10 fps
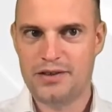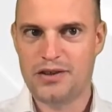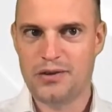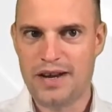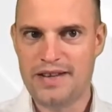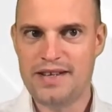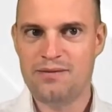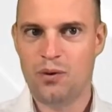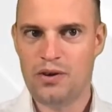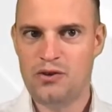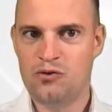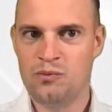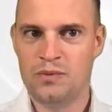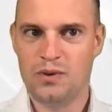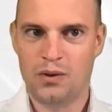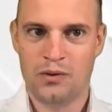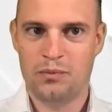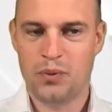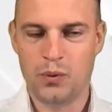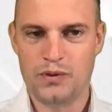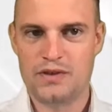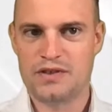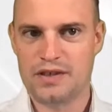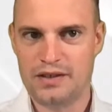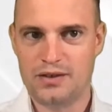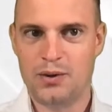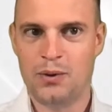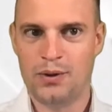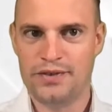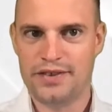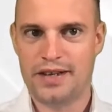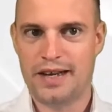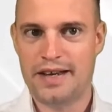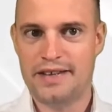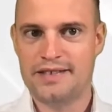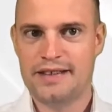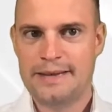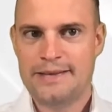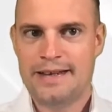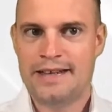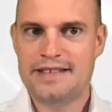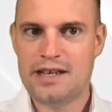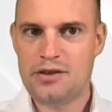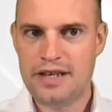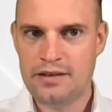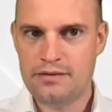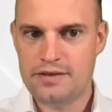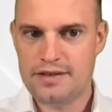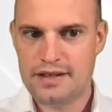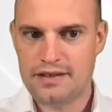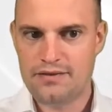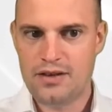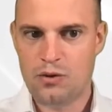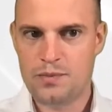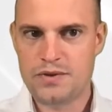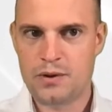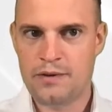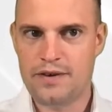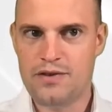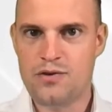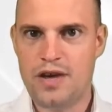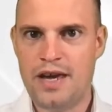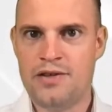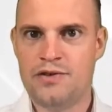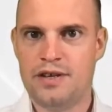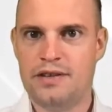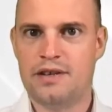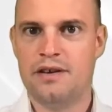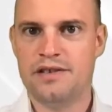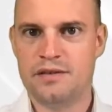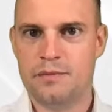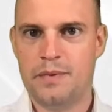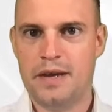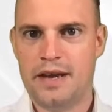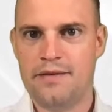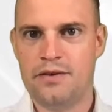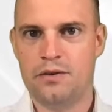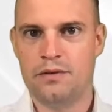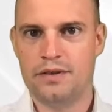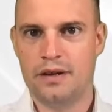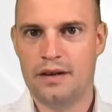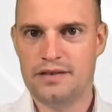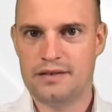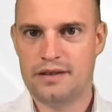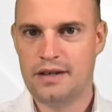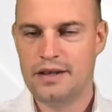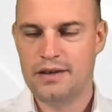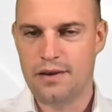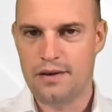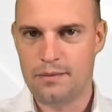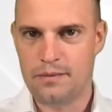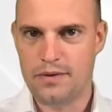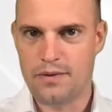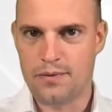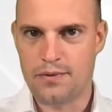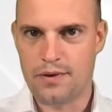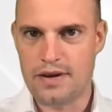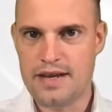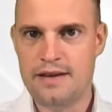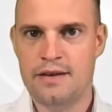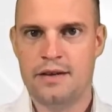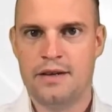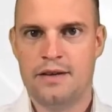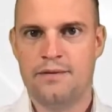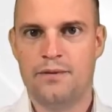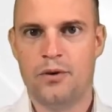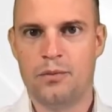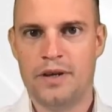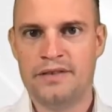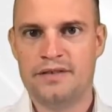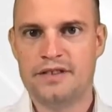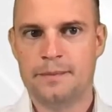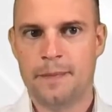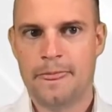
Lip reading: trading volume on puts and calls and the likes. And it's actually interesting that we observe a change in the customer behavior over the last 3-4 months.